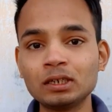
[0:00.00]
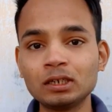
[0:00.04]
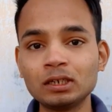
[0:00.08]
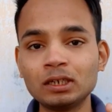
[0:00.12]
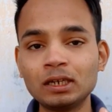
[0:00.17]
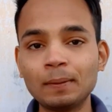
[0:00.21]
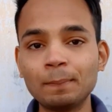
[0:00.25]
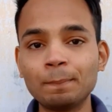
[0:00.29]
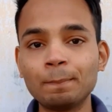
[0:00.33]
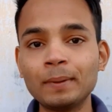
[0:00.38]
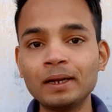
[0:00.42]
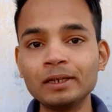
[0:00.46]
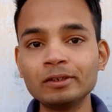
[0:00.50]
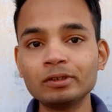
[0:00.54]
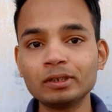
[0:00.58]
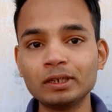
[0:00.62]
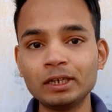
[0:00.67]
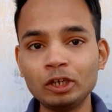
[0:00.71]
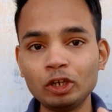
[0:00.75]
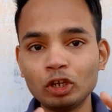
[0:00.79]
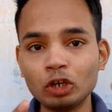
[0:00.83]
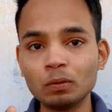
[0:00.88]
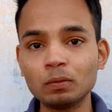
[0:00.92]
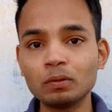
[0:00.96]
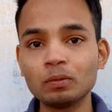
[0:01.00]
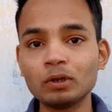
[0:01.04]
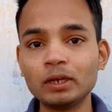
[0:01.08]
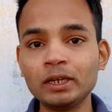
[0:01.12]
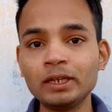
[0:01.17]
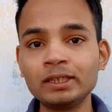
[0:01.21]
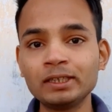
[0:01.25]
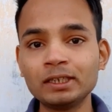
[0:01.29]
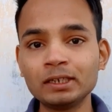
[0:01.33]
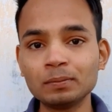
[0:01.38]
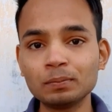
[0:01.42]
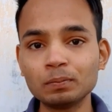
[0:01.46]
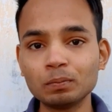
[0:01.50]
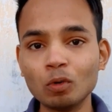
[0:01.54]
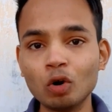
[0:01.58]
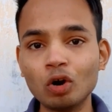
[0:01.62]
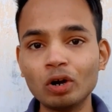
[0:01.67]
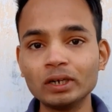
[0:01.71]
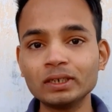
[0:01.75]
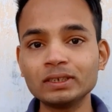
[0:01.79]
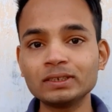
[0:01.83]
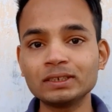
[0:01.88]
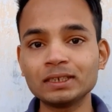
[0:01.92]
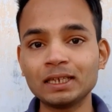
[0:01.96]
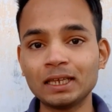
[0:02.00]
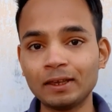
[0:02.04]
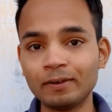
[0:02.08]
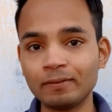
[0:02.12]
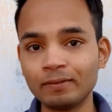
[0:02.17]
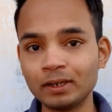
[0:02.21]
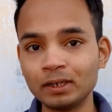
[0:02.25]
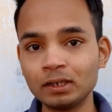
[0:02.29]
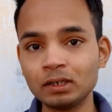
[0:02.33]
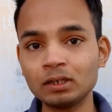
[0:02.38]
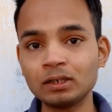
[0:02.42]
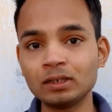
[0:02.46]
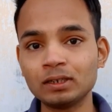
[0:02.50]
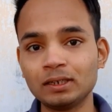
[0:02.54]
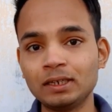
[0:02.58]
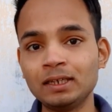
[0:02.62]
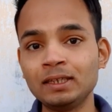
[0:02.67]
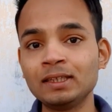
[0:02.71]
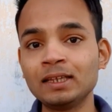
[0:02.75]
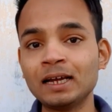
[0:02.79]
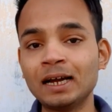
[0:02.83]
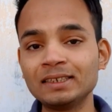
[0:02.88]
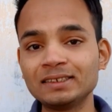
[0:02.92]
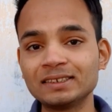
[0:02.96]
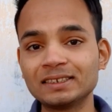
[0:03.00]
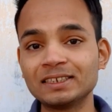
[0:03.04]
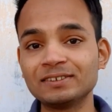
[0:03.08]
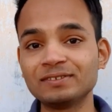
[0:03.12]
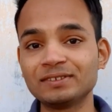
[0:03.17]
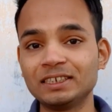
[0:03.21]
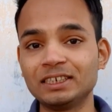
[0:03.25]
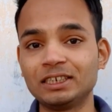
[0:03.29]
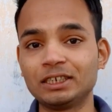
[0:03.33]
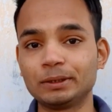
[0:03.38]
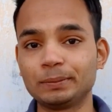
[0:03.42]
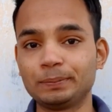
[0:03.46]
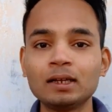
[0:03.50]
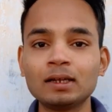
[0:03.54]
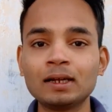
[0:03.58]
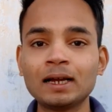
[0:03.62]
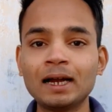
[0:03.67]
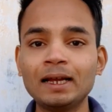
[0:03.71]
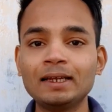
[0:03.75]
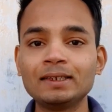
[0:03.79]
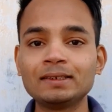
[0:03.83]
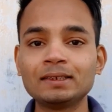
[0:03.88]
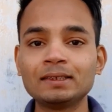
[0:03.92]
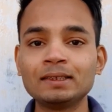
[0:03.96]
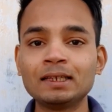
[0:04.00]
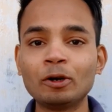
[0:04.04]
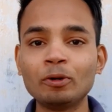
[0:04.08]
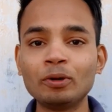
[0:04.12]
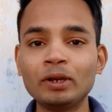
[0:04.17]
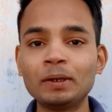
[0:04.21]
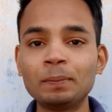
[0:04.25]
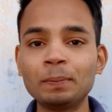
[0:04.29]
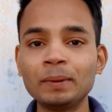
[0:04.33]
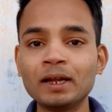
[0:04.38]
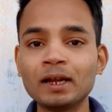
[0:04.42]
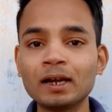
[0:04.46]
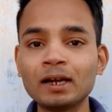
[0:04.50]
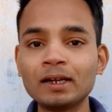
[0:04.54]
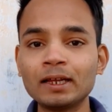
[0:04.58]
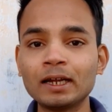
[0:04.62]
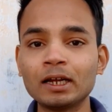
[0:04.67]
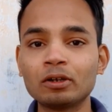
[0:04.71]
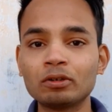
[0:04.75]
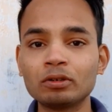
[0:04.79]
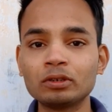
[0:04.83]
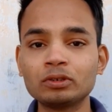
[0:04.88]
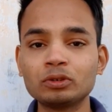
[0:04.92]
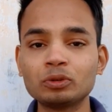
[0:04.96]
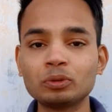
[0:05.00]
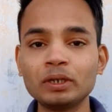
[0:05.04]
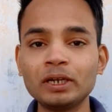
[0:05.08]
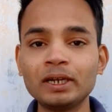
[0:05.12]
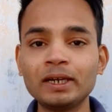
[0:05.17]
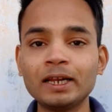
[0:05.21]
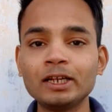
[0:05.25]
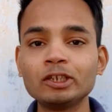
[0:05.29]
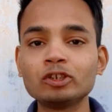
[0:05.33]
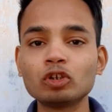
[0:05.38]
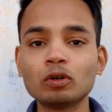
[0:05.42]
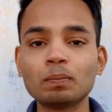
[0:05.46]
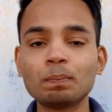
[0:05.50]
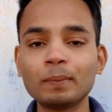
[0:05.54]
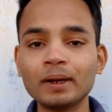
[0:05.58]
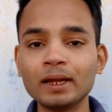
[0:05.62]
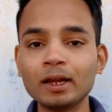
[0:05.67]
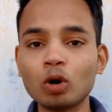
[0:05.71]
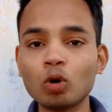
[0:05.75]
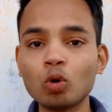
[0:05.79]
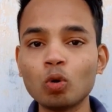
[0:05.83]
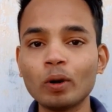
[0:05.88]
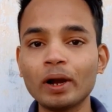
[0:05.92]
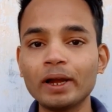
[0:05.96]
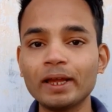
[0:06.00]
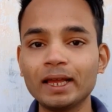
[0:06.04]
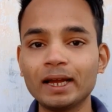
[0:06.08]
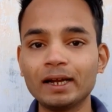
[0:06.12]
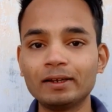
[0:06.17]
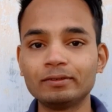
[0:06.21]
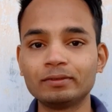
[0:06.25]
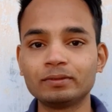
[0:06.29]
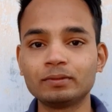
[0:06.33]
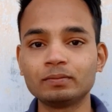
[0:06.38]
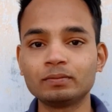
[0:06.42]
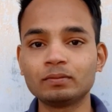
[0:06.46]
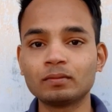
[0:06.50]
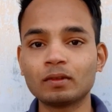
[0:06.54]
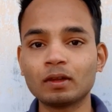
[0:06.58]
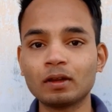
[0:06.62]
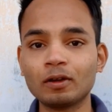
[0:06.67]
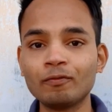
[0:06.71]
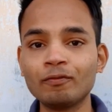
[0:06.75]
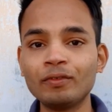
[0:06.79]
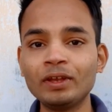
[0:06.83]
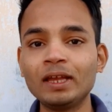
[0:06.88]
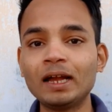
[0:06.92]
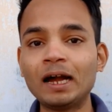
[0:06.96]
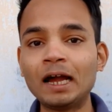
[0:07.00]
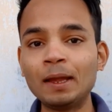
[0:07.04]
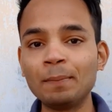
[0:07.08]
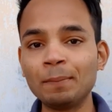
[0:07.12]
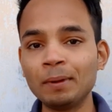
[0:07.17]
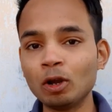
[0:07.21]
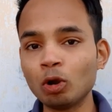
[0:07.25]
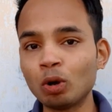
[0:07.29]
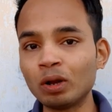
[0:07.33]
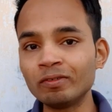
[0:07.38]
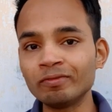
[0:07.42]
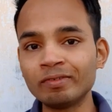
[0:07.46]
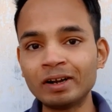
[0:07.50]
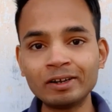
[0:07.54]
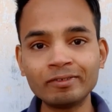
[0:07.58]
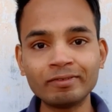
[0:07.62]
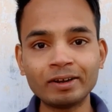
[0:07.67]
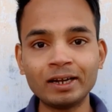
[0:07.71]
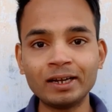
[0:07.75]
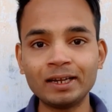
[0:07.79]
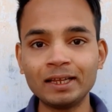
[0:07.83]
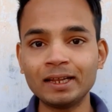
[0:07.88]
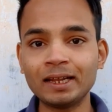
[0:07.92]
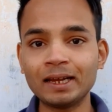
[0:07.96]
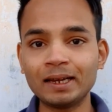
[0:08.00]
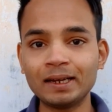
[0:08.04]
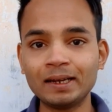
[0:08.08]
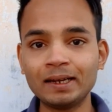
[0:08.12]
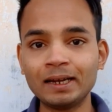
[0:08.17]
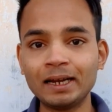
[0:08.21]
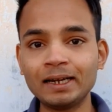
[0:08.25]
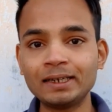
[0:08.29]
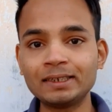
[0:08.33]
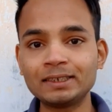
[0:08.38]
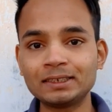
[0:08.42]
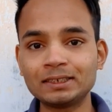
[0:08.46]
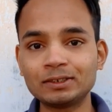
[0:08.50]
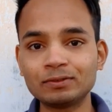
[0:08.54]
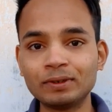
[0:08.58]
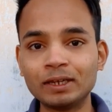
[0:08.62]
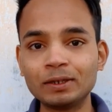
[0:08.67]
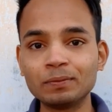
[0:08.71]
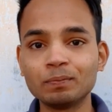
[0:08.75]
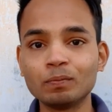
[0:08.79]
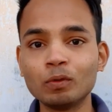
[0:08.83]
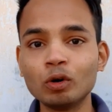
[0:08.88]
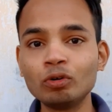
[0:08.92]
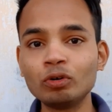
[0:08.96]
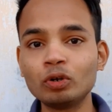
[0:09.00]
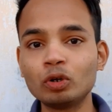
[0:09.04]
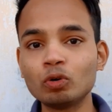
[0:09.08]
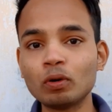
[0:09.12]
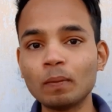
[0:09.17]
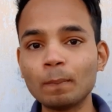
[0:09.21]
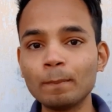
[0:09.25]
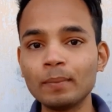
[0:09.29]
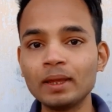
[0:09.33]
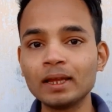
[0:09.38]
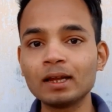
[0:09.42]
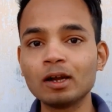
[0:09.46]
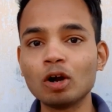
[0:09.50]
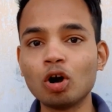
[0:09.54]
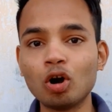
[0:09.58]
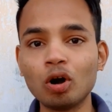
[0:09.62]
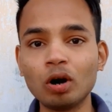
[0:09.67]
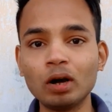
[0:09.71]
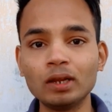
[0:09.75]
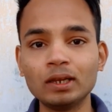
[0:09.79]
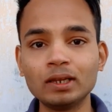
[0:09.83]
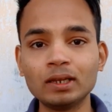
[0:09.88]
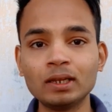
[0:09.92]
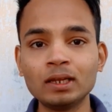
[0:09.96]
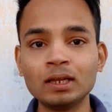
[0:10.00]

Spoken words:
number in the box given in the answer sheet. Guys, now let me cut across to details of my OIR. All 120 candidates were moved to a big hall,